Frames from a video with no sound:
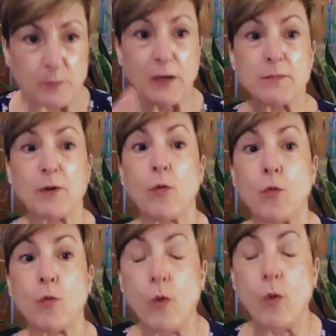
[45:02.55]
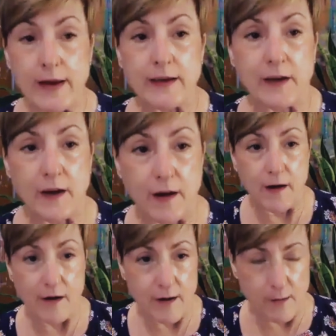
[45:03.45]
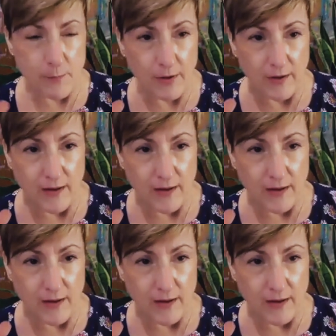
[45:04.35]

but people wake up